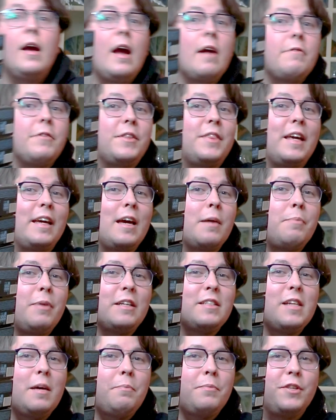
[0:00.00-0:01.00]
everything I
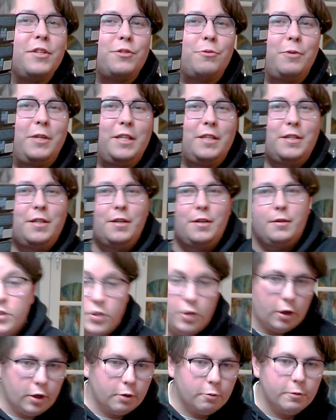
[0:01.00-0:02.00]
picked up this week.
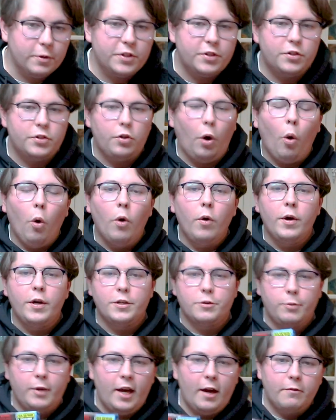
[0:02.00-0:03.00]
Starting with
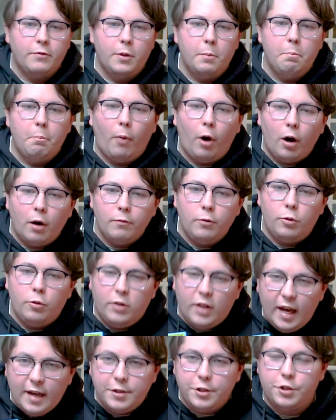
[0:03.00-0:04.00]
toys, we have the Marvel
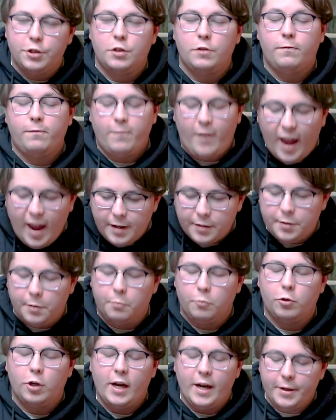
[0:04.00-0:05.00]
Legends
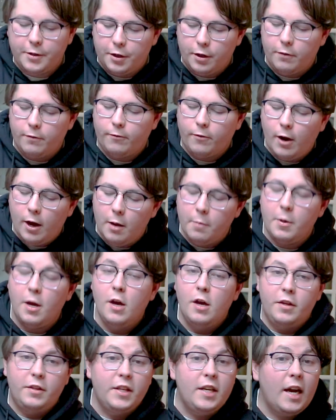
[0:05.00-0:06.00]
Phantom Rider from
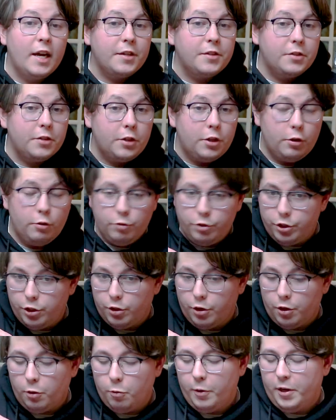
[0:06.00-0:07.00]
the
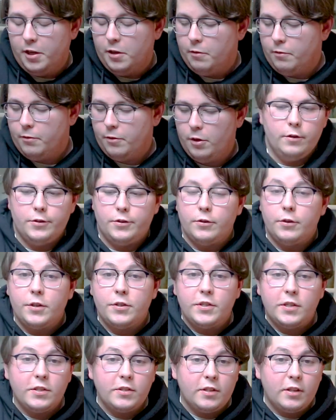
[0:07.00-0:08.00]
Executioner wave. So
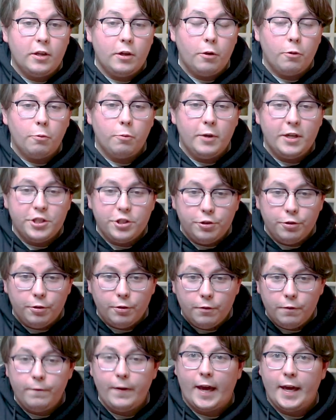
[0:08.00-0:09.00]
this is the
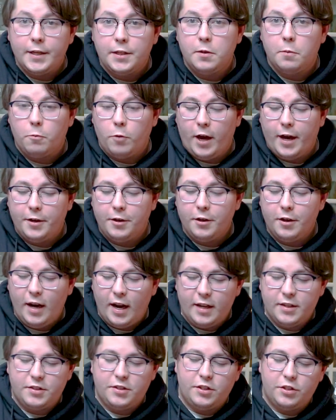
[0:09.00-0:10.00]
original Phantom Rider
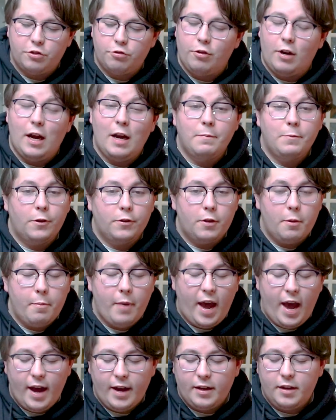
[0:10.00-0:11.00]
as described on the
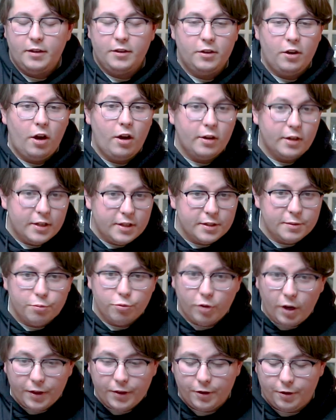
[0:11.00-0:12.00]
back, not his
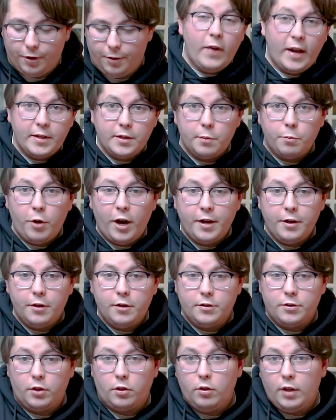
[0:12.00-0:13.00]
brother. Phantom Rider
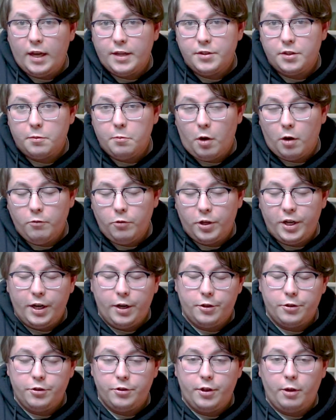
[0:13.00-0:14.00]
is a classic Marvel
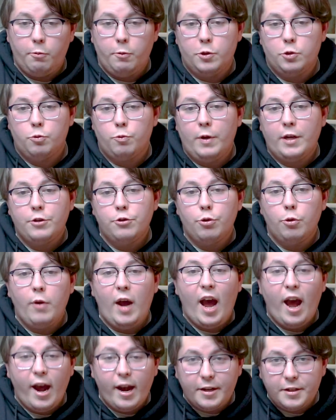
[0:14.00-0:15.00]
character that was
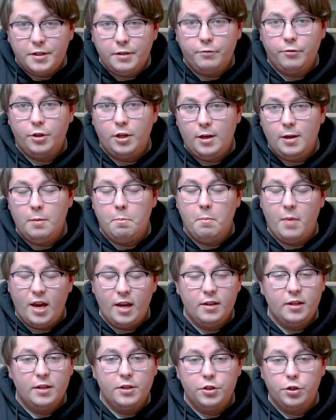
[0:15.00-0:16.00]
retroactively
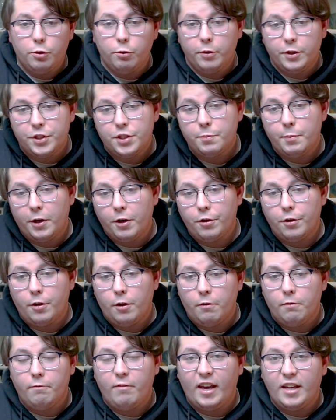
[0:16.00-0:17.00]
made into a spirit
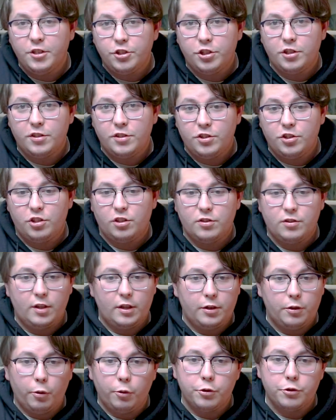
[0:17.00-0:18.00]
of vengeance, just
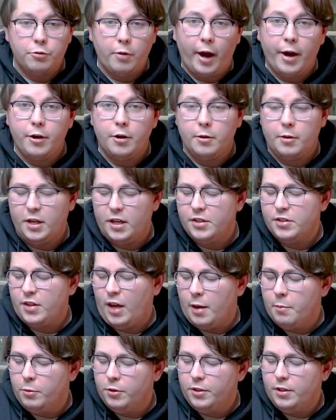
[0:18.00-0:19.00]
like Ghost Rider, because
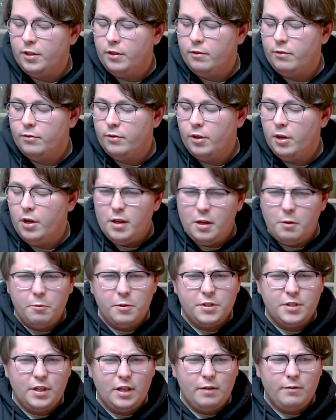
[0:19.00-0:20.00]
I believe he
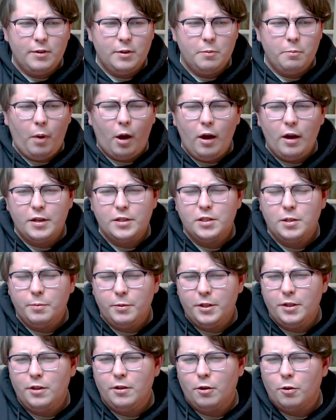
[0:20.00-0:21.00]
was even
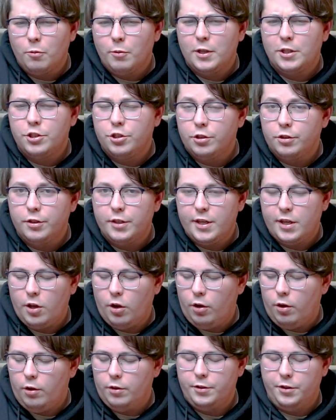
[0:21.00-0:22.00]
possibly originally
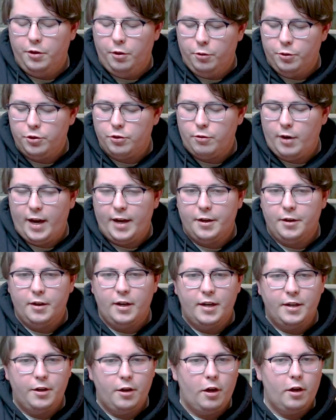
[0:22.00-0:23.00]
called Ghost Rider
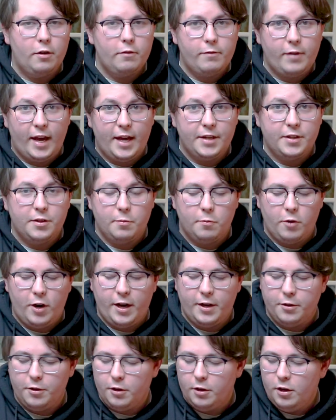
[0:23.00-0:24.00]
and not Phantom
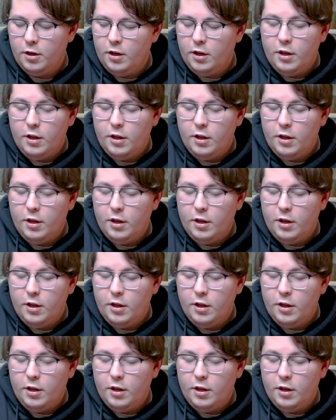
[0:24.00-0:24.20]
Rider.